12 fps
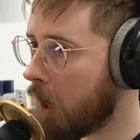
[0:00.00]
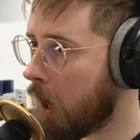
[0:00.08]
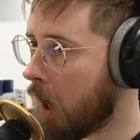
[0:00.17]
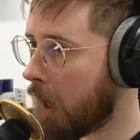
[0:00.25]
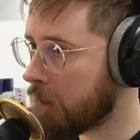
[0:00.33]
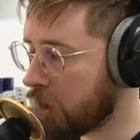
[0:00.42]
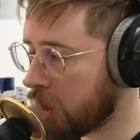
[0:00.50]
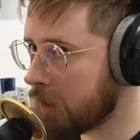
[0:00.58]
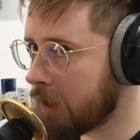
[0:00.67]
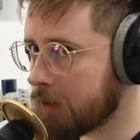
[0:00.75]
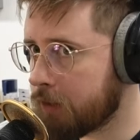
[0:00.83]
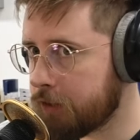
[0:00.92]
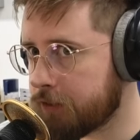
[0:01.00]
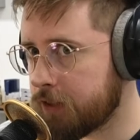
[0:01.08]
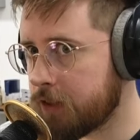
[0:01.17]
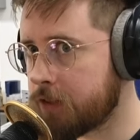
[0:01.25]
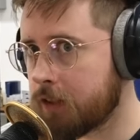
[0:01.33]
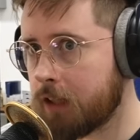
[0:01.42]
I think that this
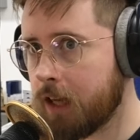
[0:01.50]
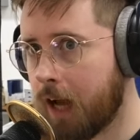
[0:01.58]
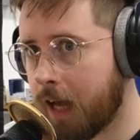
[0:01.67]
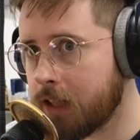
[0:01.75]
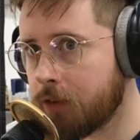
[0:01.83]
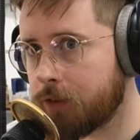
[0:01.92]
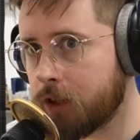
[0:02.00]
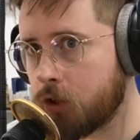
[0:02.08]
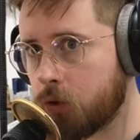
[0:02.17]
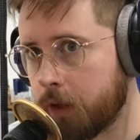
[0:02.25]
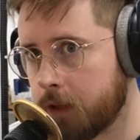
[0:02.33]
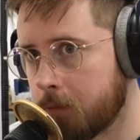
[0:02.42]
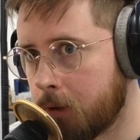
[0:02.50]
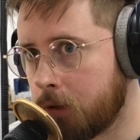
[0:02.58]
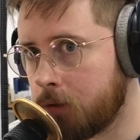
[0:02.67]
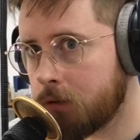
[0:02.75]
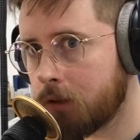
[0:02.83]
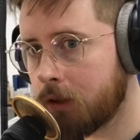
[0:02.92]
is kind of
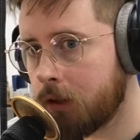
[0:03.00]
incredible